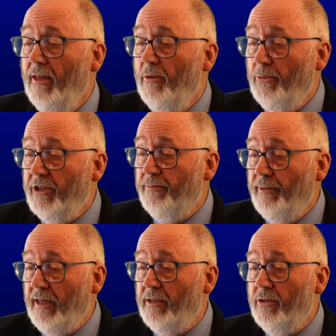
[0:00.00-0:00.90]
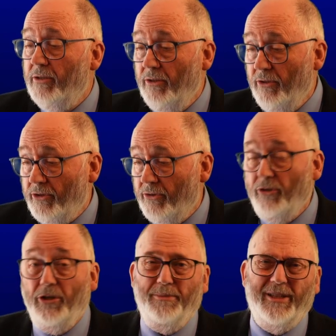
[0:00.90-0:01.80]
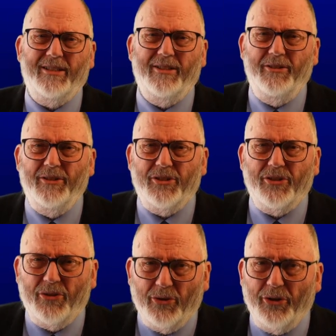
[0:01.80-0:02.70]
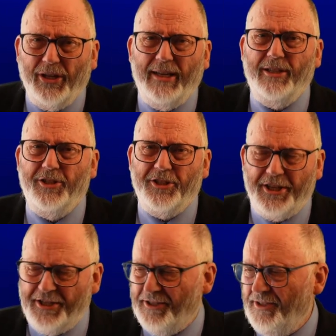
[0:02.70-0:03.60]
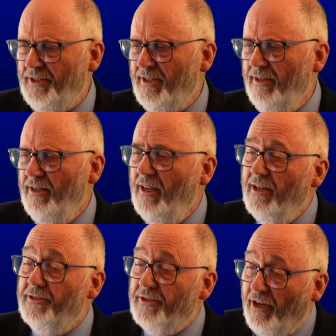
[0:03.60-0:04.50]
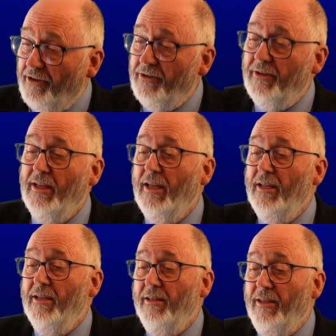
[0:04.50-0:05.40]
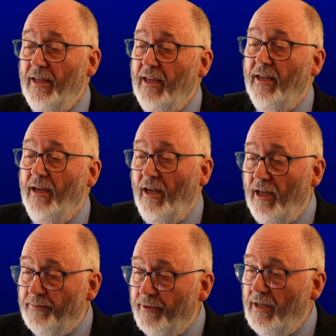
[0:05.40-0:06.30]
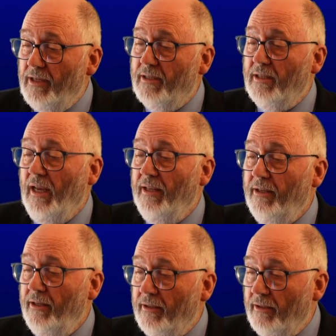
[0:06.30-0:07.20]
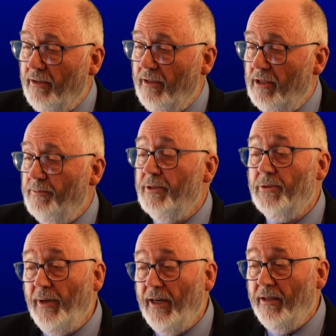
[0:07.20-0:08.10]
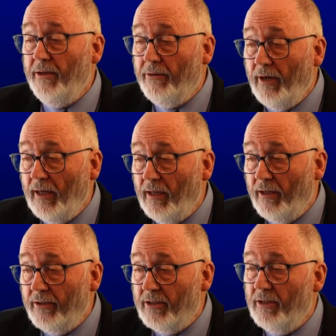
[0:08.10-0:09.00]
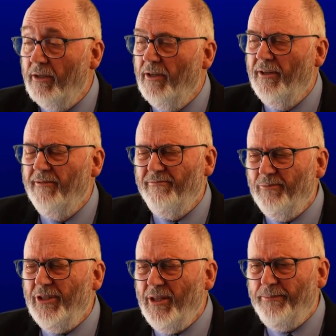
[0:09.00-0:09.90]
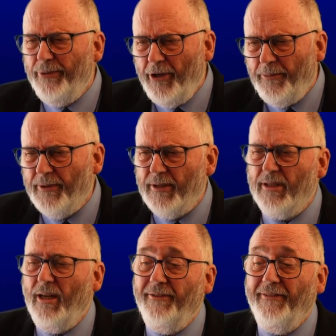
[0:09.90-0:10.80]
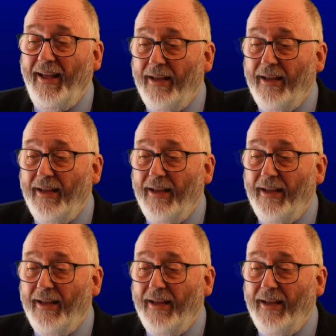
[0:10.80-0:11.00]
which means to destroy, but to destroy Jesus. So the high priests and the elders persuaded the crowds with the purpose of,